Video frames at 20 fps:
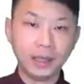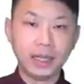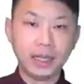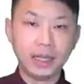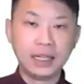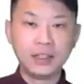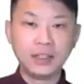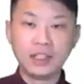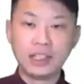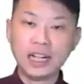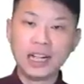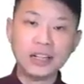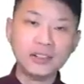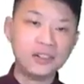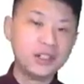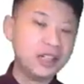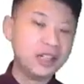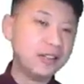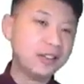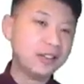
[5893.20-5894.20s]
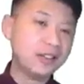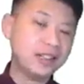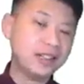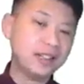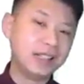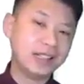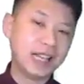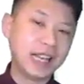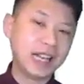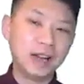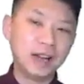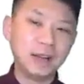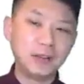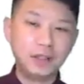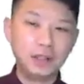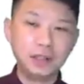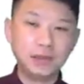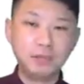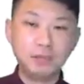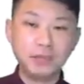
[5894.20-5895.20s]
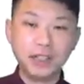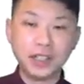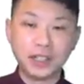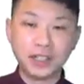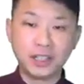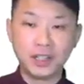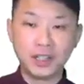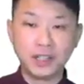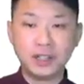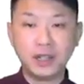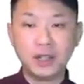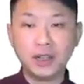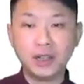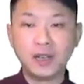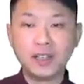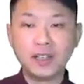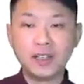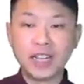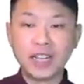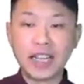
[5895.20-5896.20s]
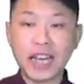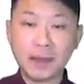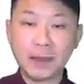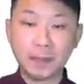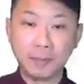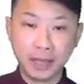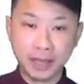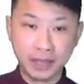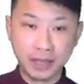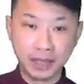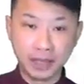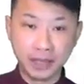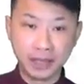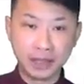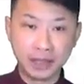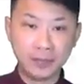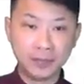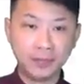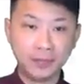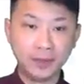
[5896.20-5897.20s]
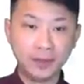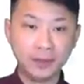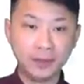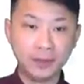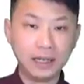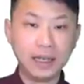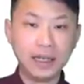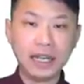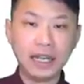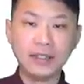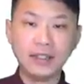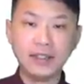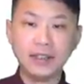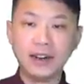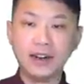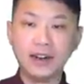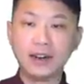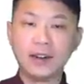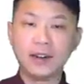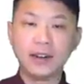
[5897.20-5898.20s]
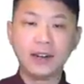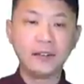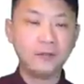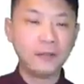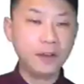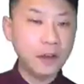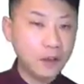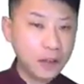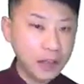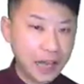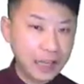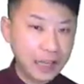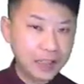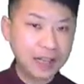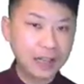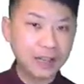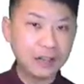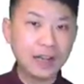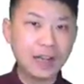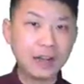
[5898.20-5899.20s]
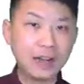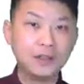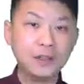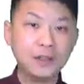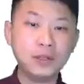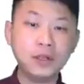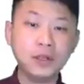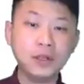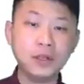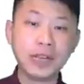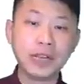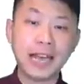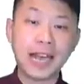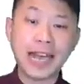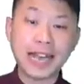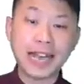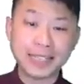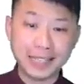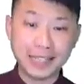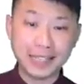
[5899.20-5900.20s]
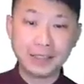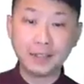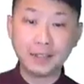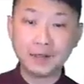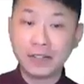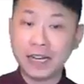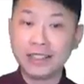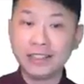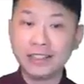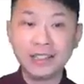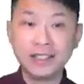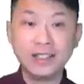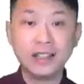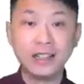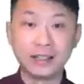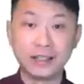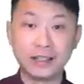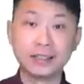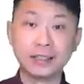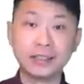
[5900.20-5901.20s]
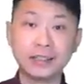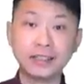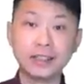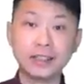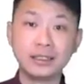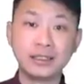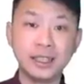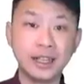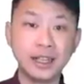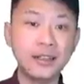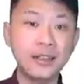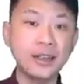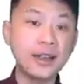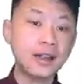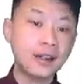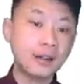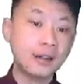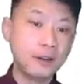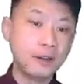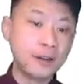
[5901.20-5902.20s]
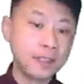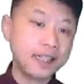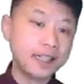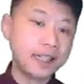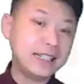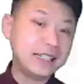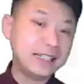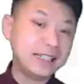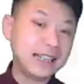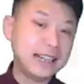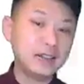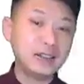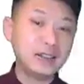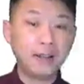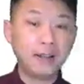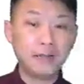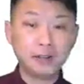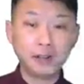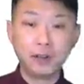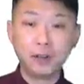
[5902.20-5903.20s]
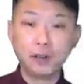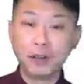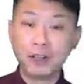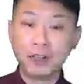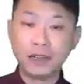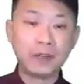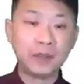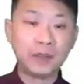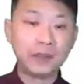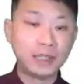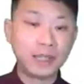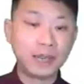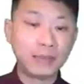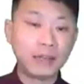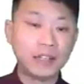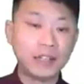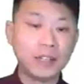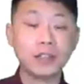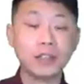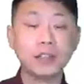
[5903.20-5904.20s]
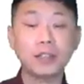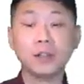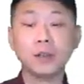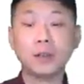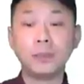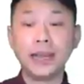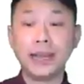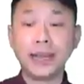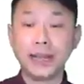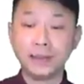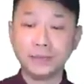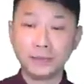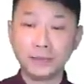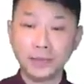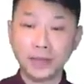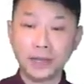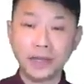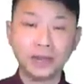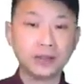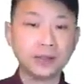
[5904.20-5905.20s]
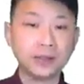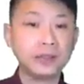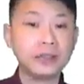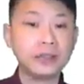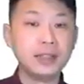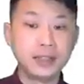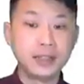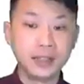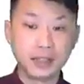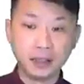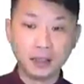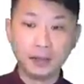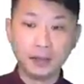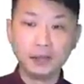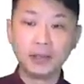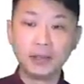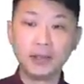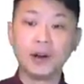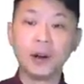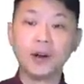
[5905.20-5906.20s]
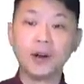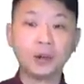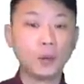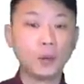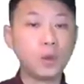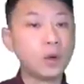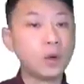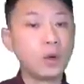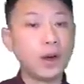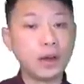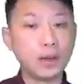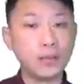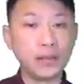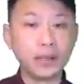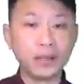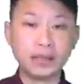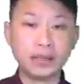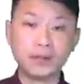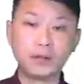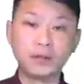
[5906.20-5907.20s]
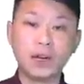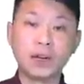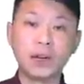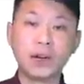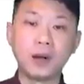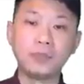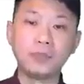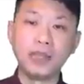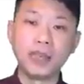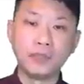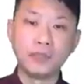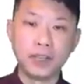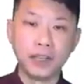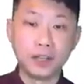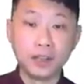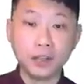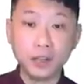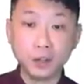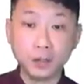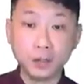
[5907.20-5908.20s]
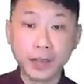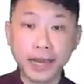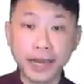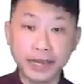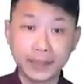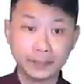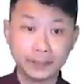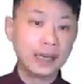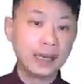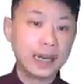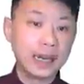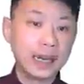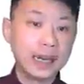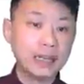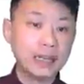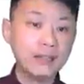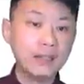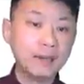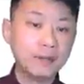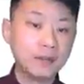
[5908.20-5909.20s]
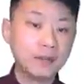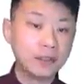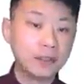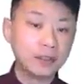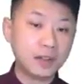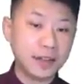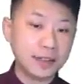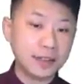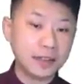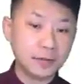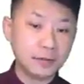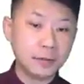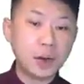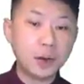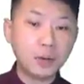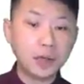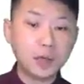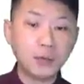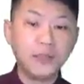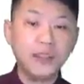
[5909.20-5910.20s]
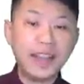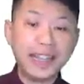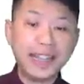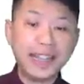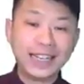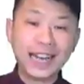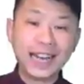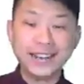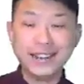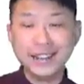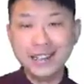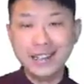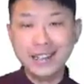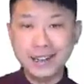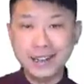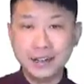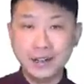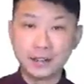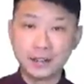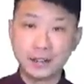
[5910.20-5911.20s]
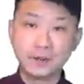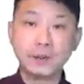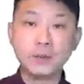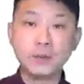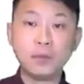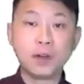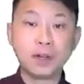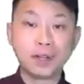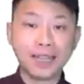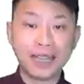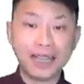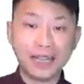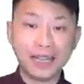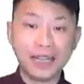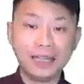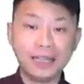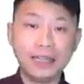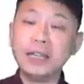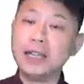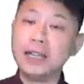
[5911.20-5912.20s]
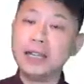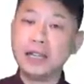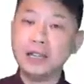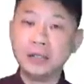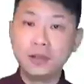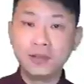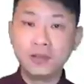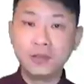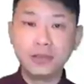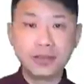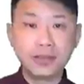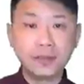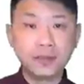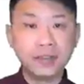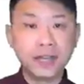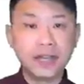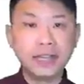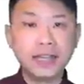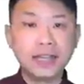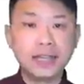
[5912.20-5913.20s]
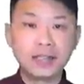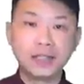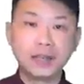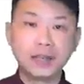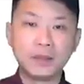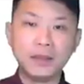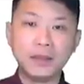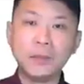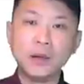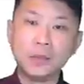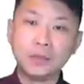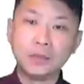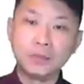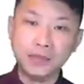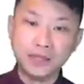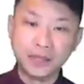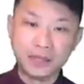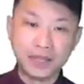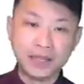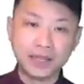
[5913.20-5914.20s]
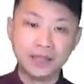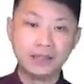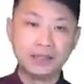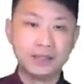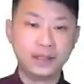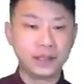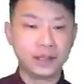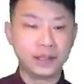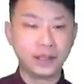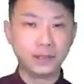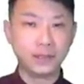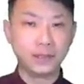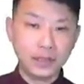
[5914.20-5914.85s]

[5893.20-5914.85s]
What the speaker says: And the challenge here is how to bridge the knowledge gap. Okay, and there are a few things that you have to do as a software engineer. Okay, first thing is that you have to learn about the application domain and also discover all the requirements from the application domain. And then you have to transform the vague ideas from your client into something that's going to be more precise.